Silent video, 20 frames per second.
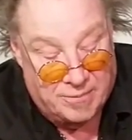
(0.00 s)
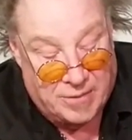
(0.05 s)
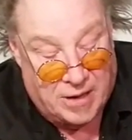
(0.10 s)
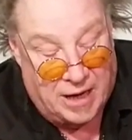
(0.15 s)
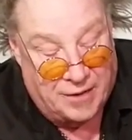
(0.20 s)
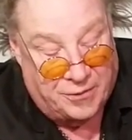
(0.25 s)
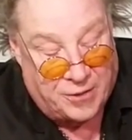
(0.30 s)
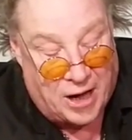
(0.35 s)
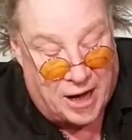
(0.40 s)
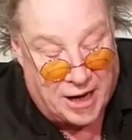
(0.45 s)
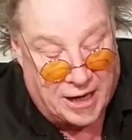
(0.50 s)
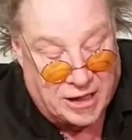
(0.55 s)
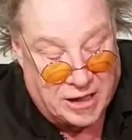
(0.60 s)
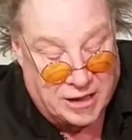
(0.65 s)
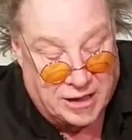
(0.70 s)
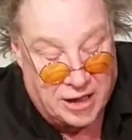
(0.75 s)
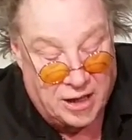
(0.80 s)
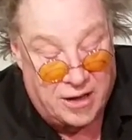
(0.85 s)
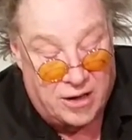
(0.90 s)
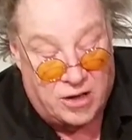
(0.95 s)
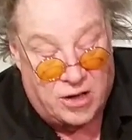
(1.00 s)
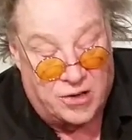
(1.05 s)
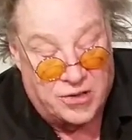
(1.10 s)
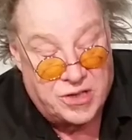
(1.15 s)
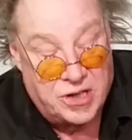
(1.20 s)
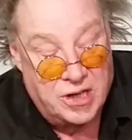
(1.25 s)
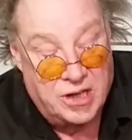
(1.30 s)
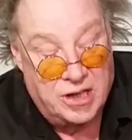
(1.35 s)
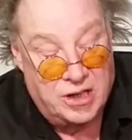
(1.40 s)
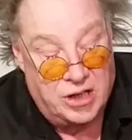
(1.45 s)
I thought I could, there it
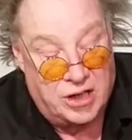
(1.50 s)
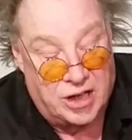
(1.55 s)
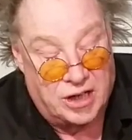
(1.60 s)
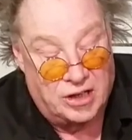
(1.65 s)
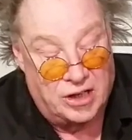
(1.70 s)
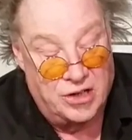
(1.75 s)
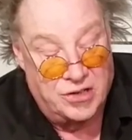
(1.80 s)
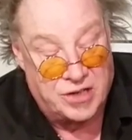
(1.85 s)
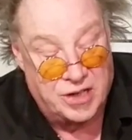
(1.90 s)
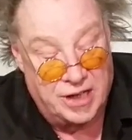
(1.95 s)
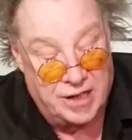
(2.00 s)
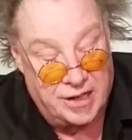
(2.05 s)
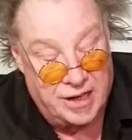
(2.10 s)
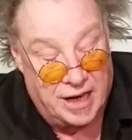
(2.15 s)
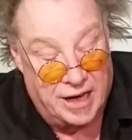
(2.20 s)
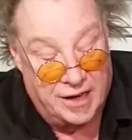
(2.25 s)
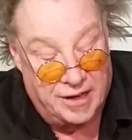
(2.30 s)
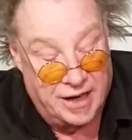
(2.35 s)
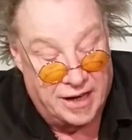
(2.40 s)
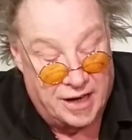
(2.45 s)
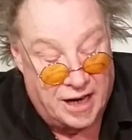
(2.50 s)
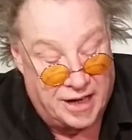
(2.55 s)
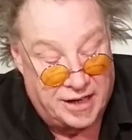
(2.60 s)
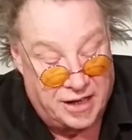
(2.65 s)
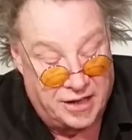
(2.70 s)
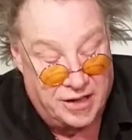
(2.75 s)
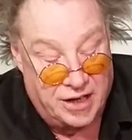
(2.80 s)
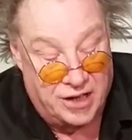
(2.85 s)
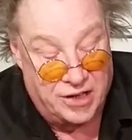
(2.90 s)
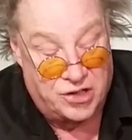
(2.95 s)
goes. You can loosen it, and then I
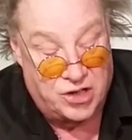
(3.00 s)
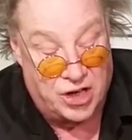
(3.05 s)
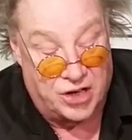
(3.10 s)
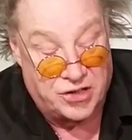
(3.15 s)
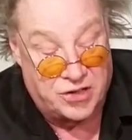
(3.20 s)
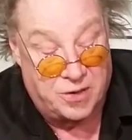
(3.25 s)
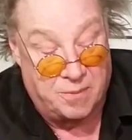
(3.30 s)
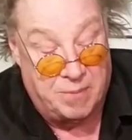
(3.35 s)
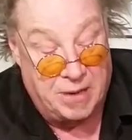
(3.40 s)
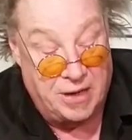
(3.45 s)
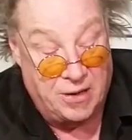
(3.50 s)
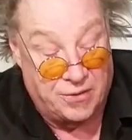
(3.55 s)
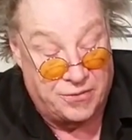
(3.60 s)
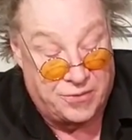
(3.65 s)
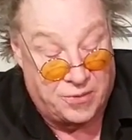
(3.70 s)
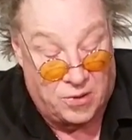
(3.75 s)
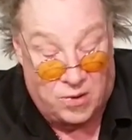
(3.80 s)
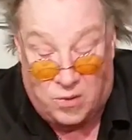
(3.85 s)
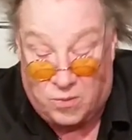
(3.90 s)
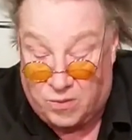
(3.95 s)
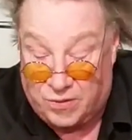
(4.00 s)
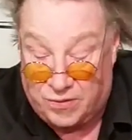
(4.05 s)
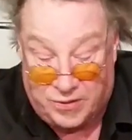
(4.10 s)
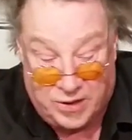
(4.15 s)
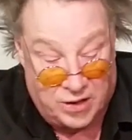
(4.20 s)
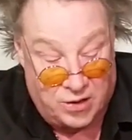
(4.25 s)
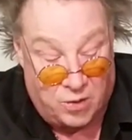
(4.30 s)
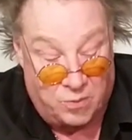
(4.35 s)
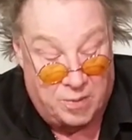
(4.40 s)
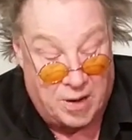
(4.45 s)
can adjust the beater throw,
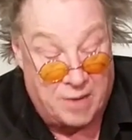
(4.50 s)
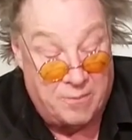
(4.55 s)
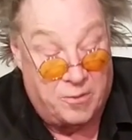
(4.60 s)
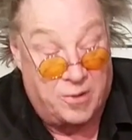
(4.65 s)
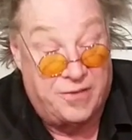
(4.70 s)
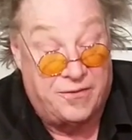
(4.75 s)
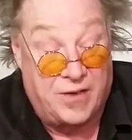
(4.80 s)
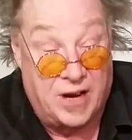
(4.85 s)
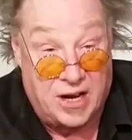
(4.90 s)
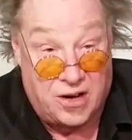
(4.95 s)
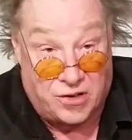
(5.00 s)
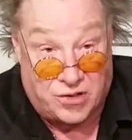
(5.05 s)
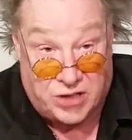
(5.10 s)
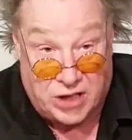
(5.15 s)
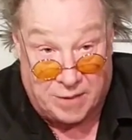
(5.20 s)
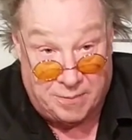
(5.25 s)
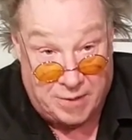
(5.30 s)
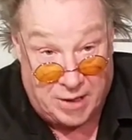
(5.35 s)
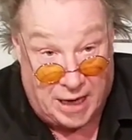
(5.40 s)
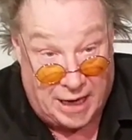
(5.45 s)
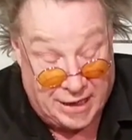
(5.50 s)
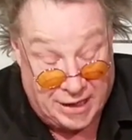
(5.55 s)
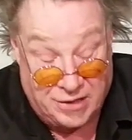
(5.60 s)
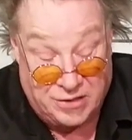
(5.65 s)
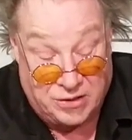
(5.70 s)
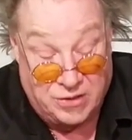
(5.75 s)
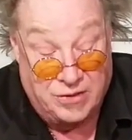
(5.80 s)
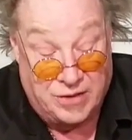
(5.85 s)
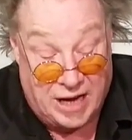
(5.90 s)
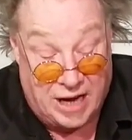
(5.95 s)
with fingertip. I
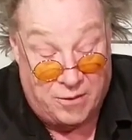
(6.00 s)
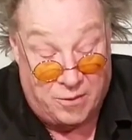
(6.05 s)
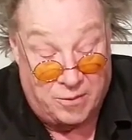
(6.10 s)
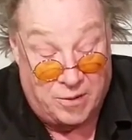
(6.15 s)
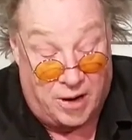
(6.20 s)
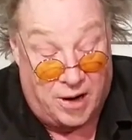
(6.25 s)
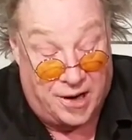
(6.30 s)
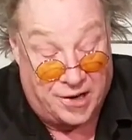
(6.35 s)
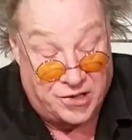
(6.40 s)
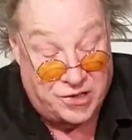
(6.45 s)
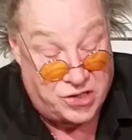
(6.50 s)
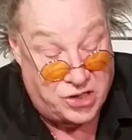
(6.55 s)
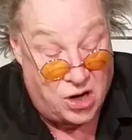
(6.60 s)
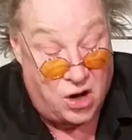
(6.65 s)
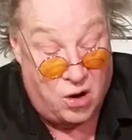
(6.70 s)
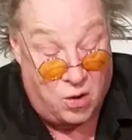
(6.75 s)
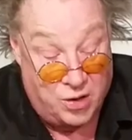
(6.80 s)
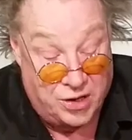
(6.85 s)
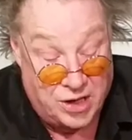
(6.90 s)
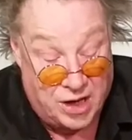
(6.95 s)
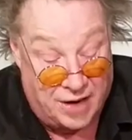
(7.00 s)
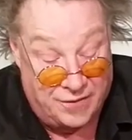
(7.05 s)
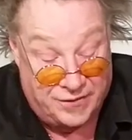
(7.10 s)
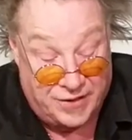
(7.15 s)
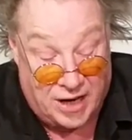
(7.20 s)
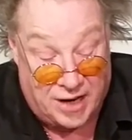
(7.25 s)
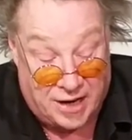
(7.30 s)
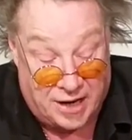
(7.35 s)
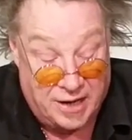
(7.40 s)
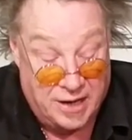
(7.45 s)
can do that on a show, and
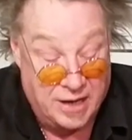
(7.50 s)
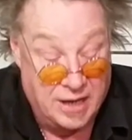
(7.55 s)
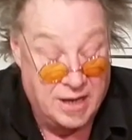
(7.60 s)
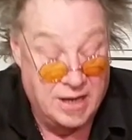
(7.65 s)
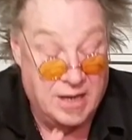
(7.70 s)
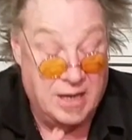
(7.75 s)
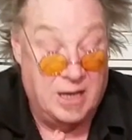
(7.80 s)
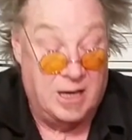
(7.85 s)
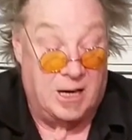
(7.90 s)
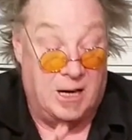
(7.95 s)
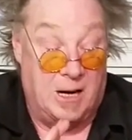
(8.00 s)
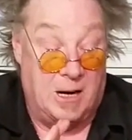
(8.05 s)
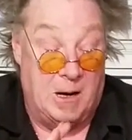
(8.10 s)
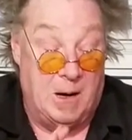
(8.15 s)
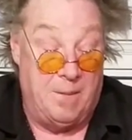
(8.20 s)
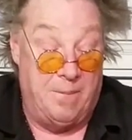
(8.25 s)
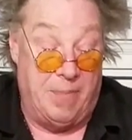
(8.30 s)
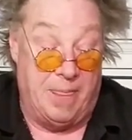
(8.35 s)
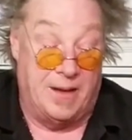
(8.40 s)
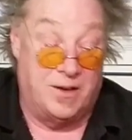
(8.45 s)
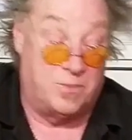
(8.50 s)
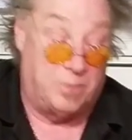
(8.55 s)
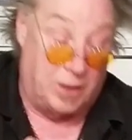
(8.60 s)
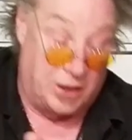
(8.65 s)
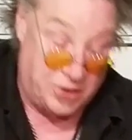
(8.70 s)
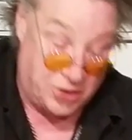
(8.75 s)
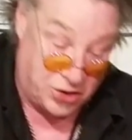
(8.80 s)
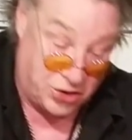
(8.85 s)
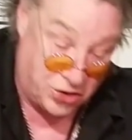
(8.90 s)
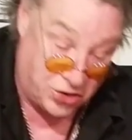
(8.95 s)
I've done it. And
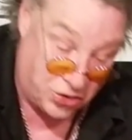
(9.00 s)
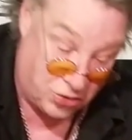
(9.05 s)
plus it's a